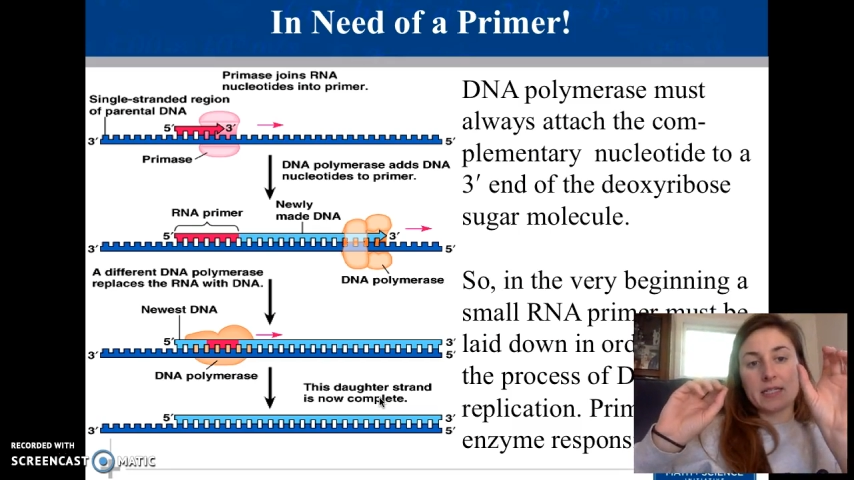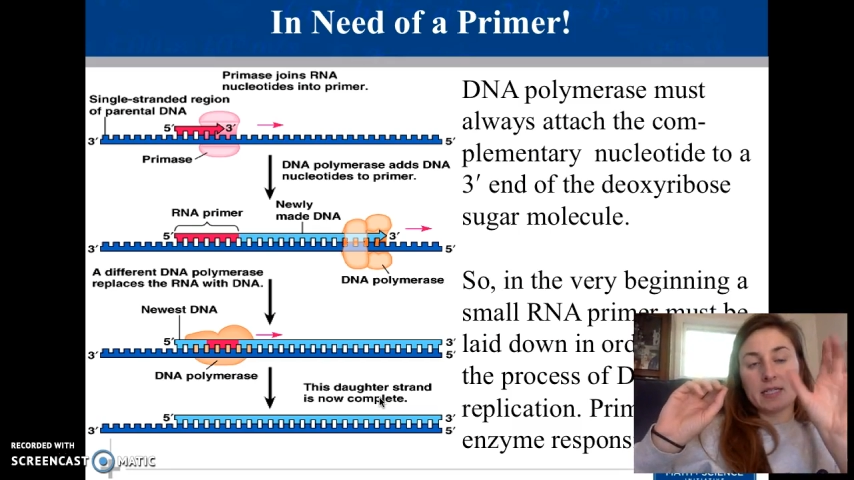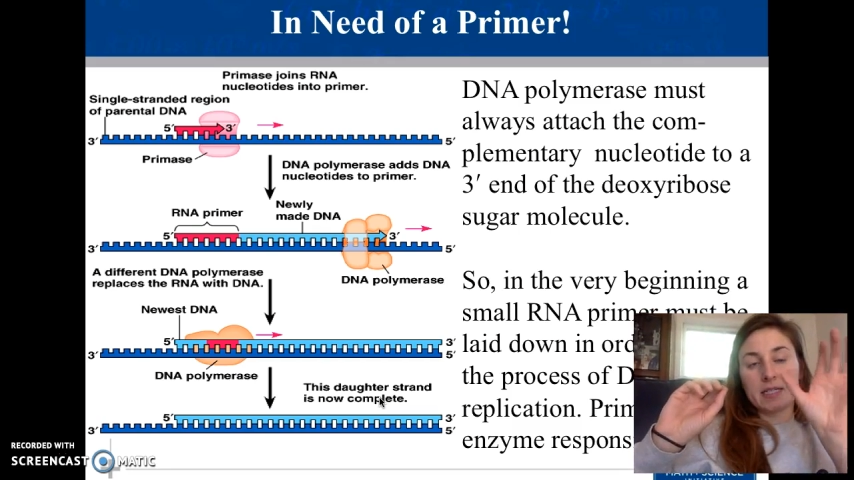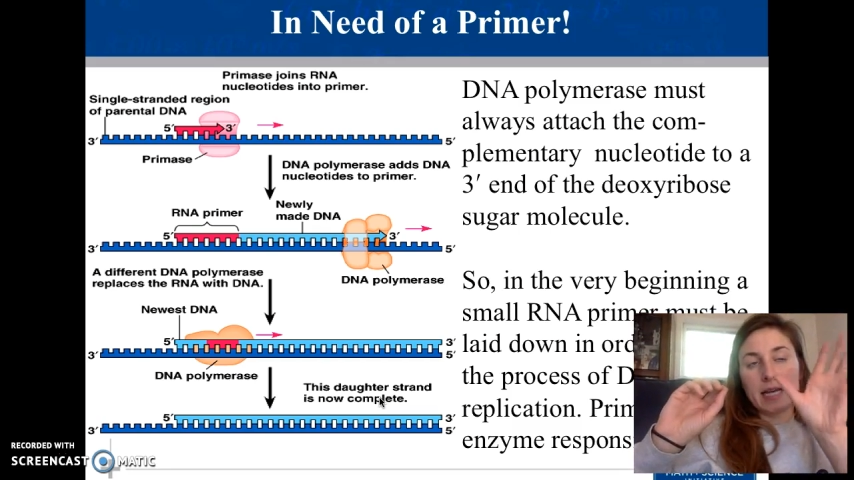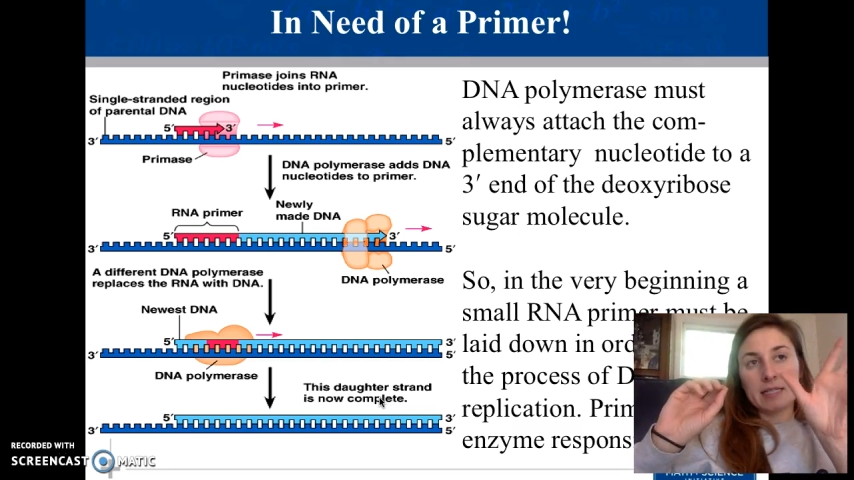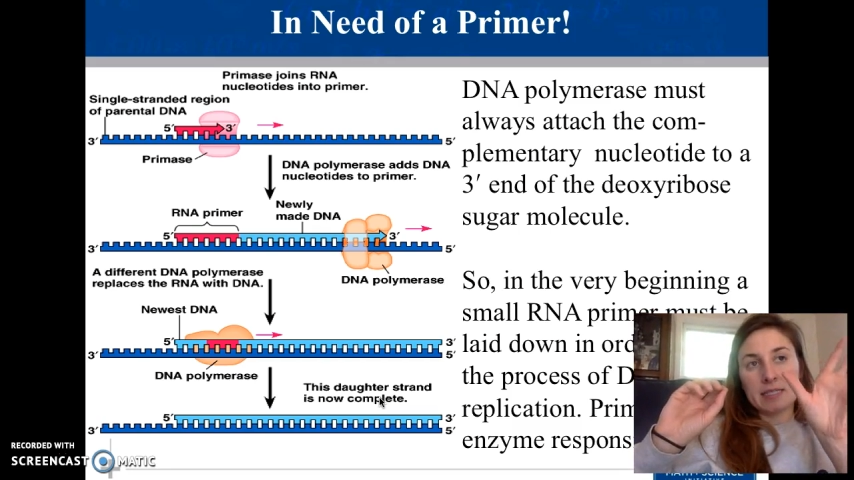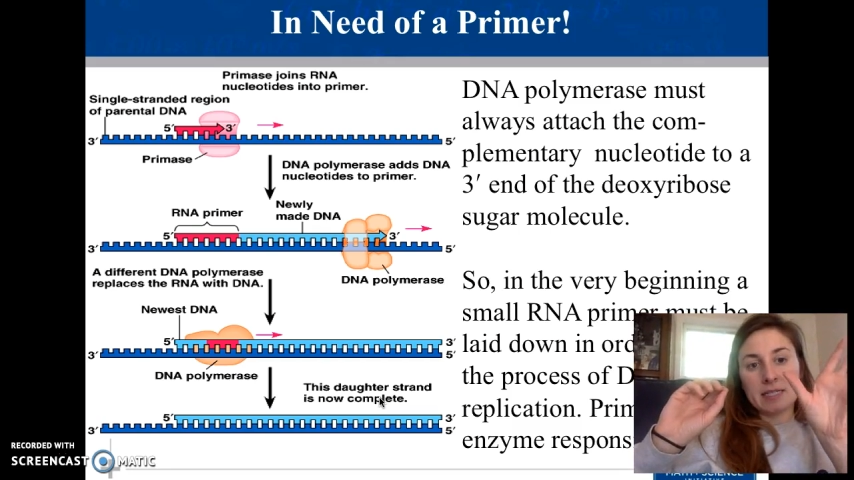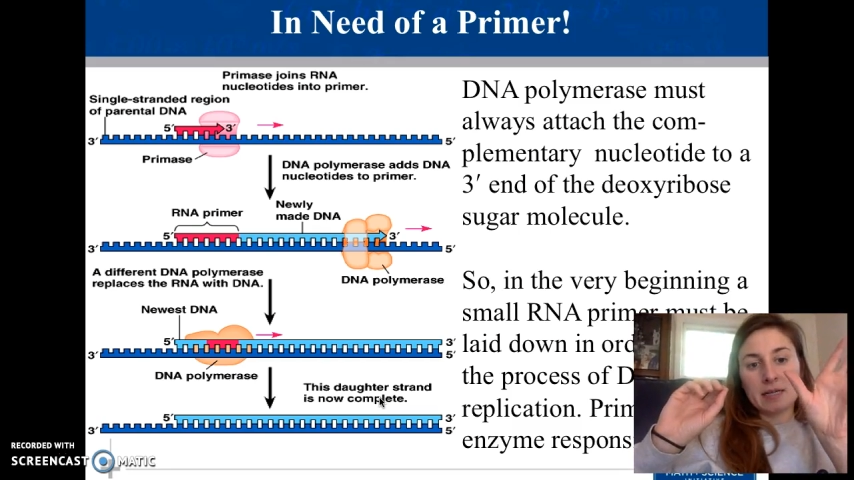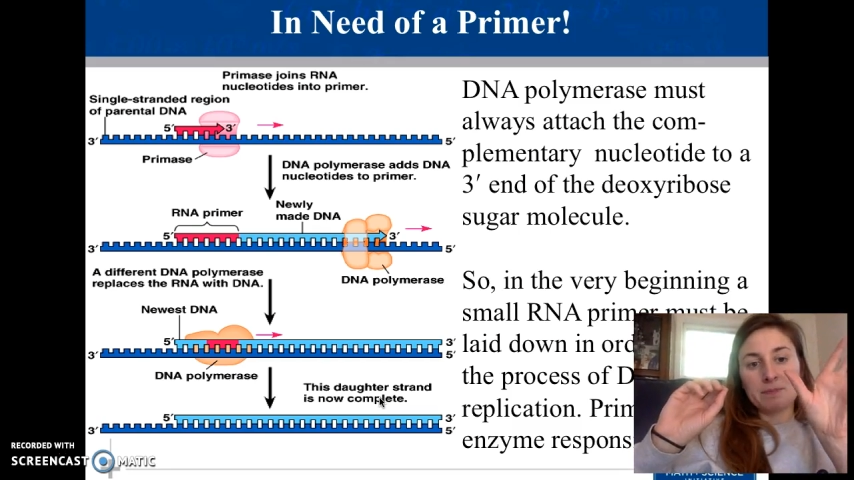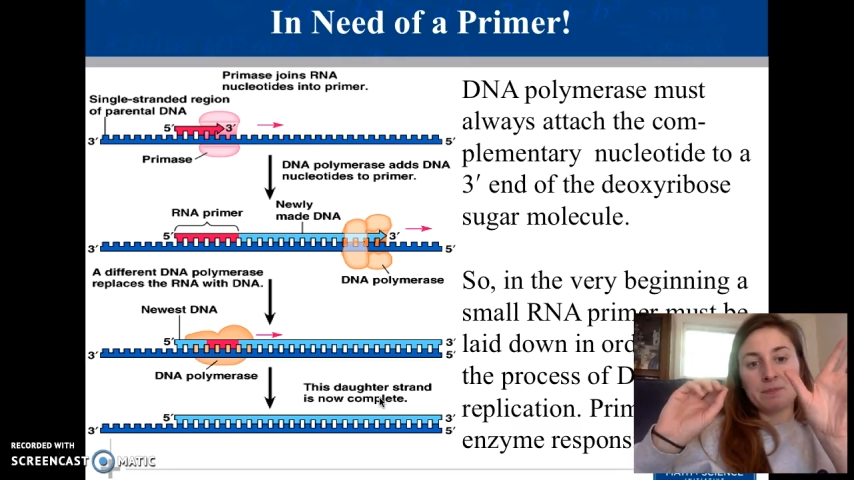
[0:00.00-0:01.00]
this
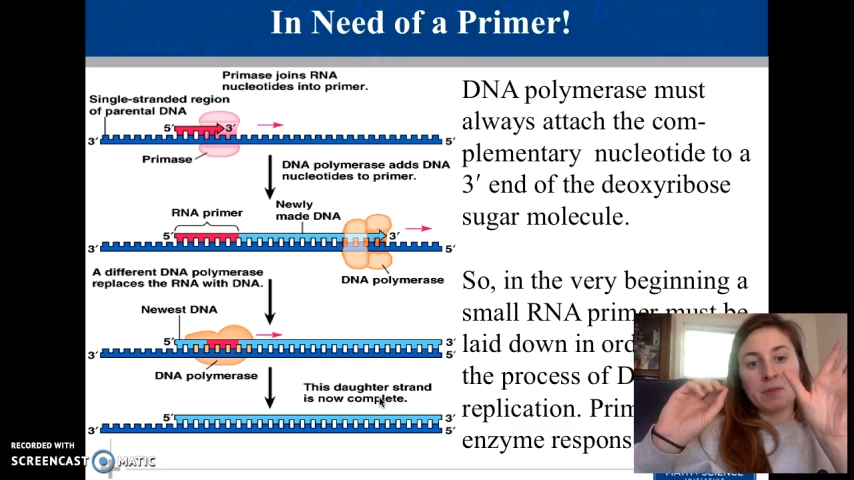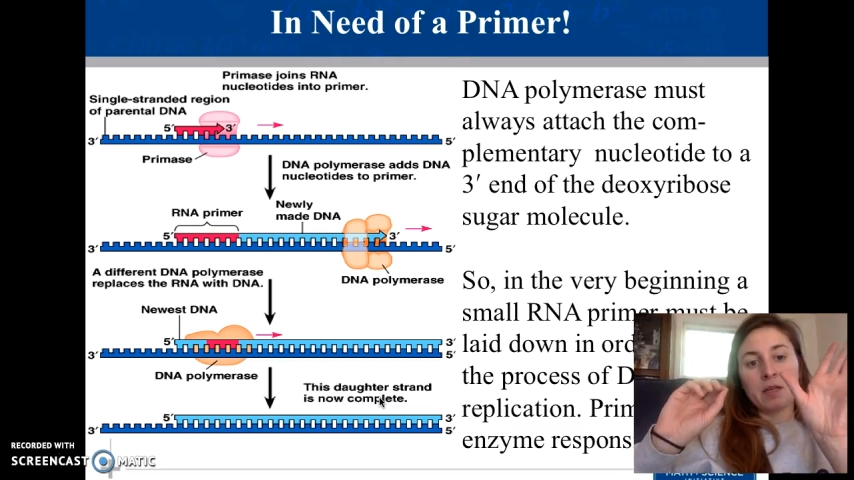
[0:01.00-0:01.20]
enzyme